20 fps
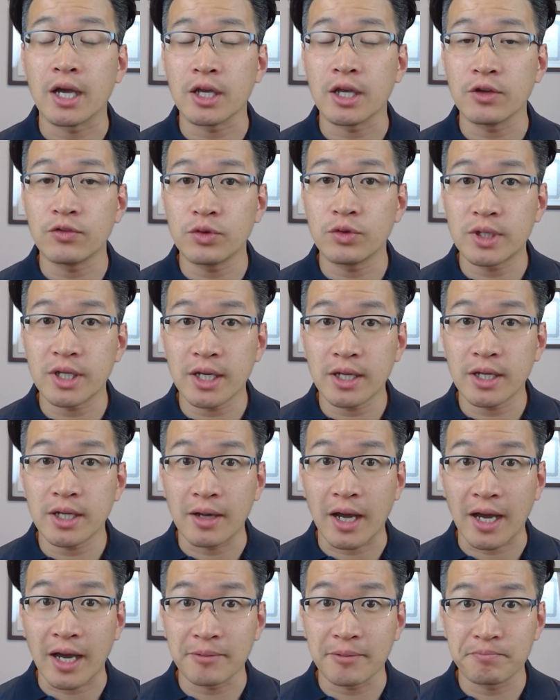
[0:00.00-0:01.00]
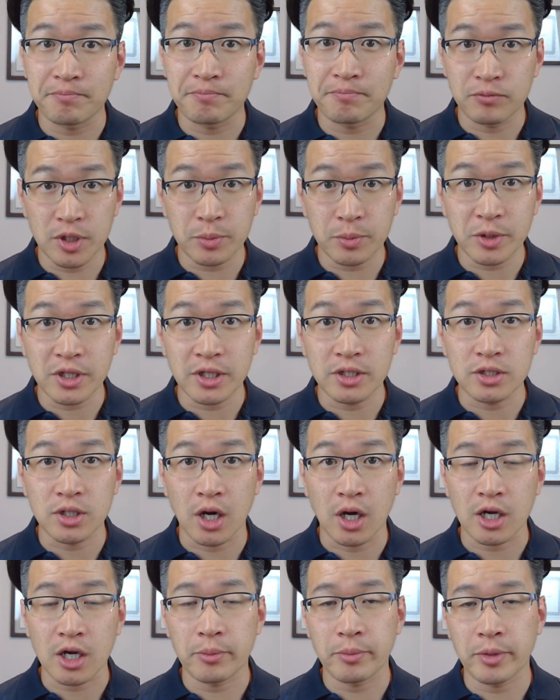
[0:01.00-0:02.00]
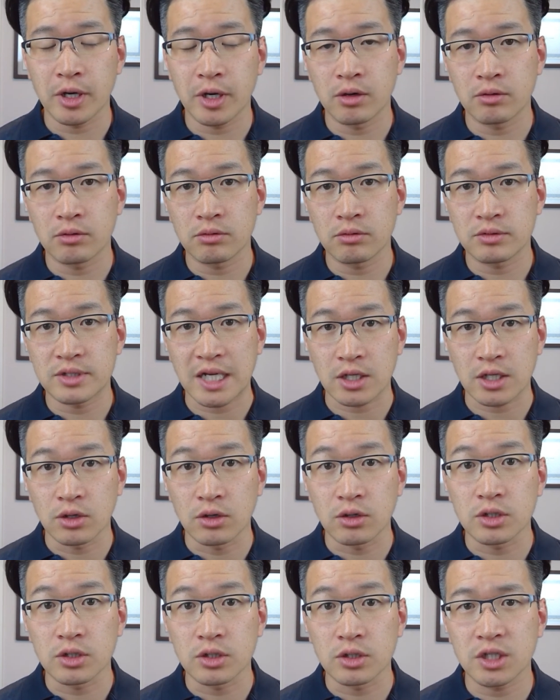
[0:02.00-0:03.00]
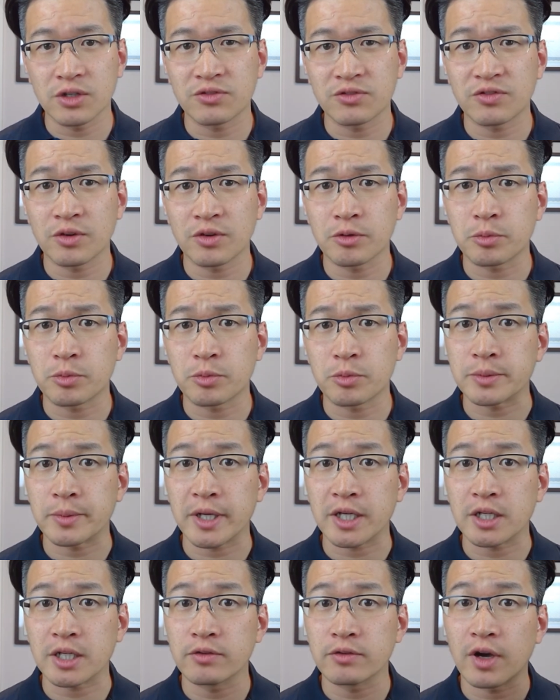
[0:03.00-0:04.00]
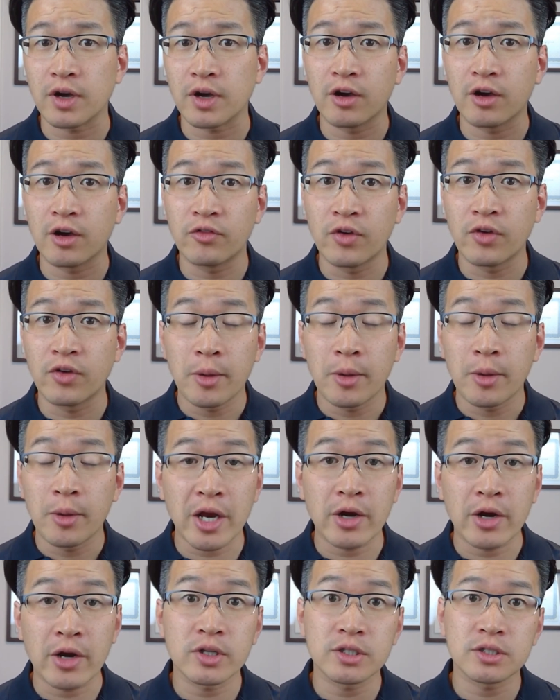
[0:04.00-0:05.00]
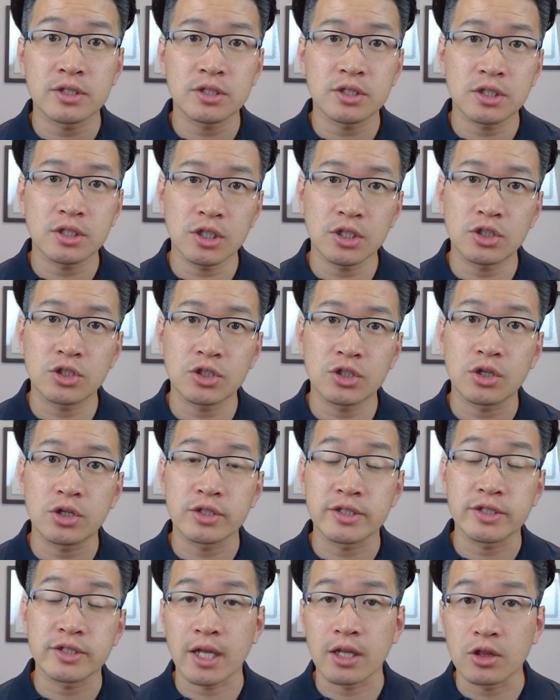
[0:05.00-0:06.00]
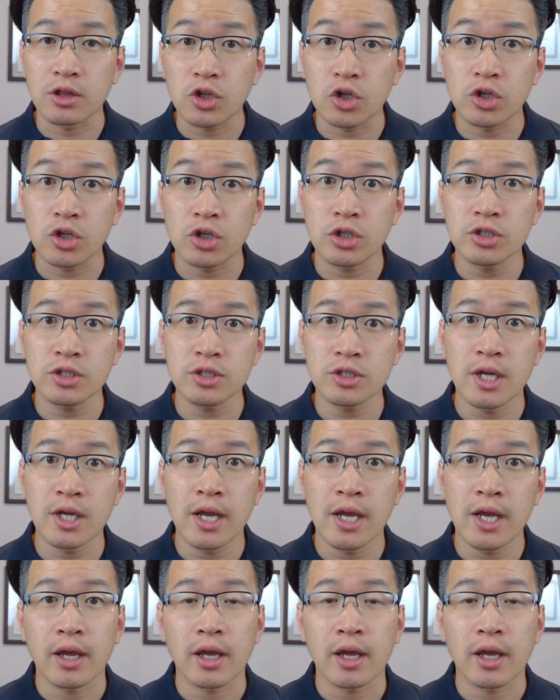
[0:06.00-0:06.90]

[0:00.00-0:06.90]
If you did, I typically talk about technology from the perspective of parents, teachers, and learners.